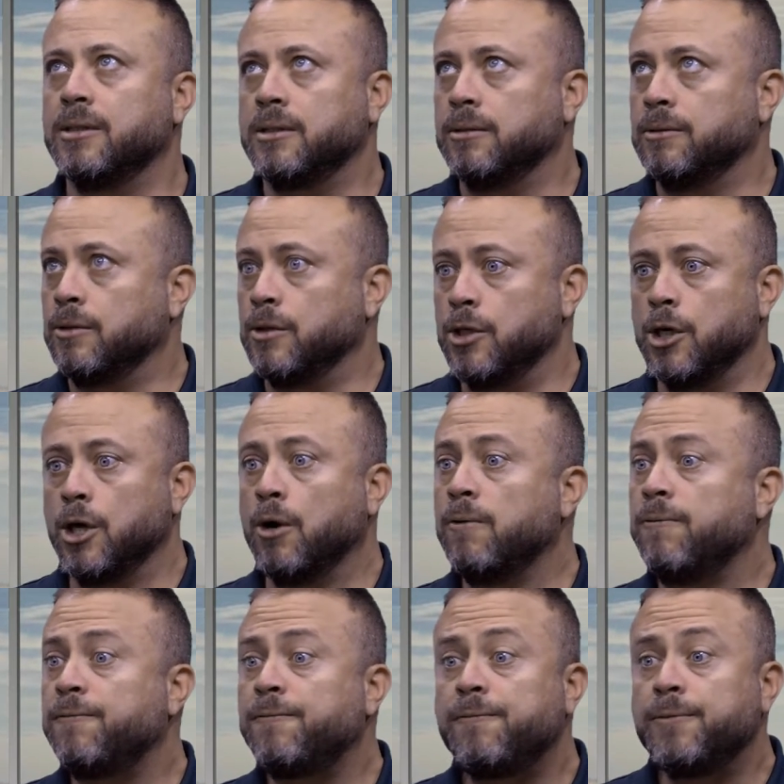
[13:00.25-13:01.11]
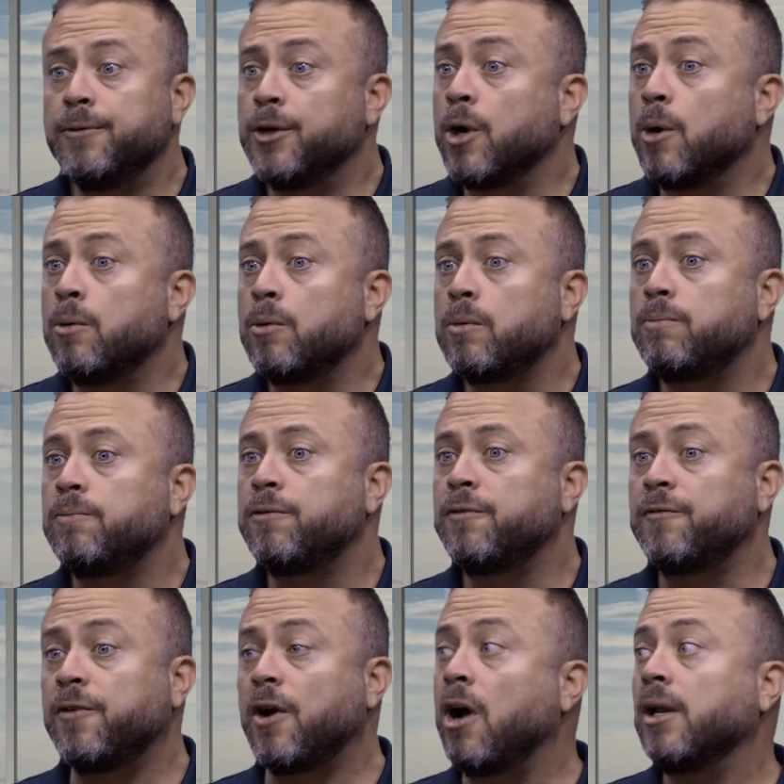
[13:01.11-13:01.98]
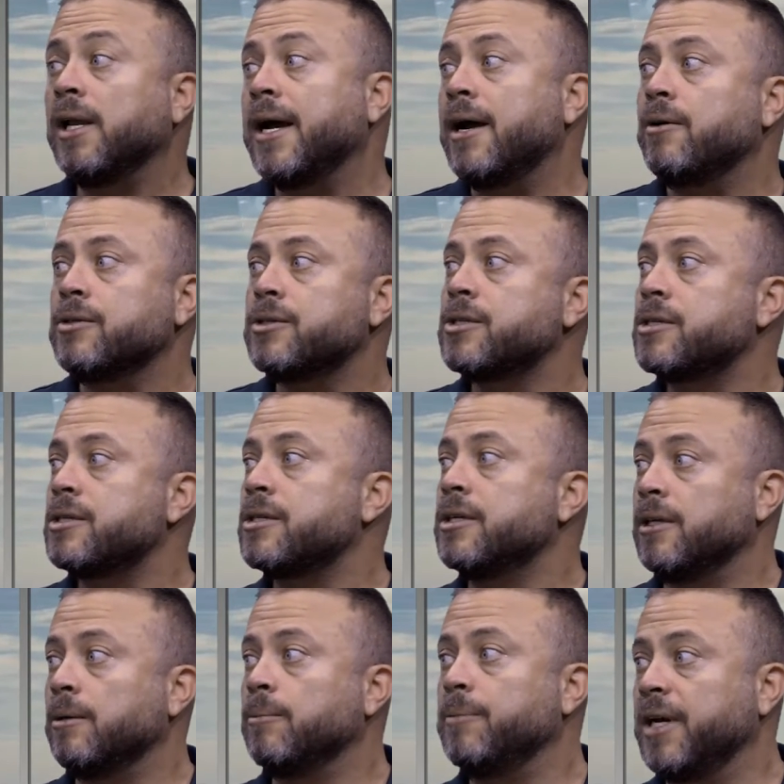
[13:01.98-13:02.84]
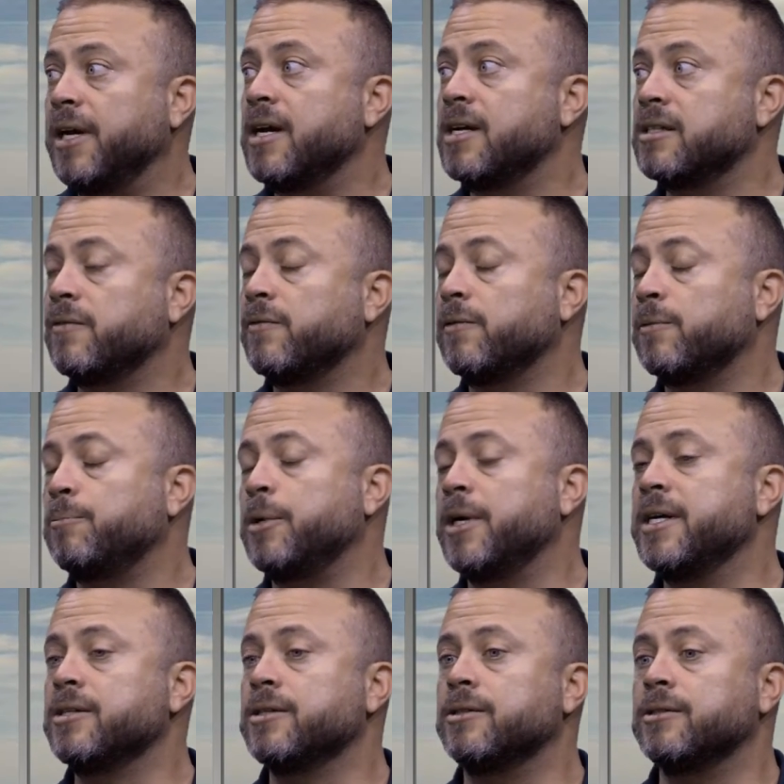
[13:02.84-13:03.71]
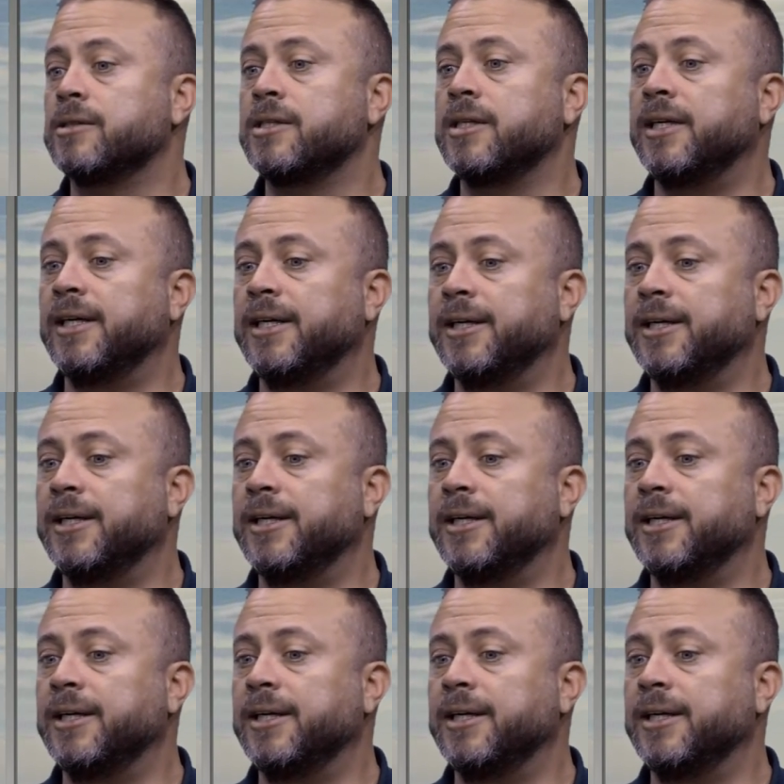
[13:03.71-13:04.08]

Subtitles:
no fallouts, because of appraisals.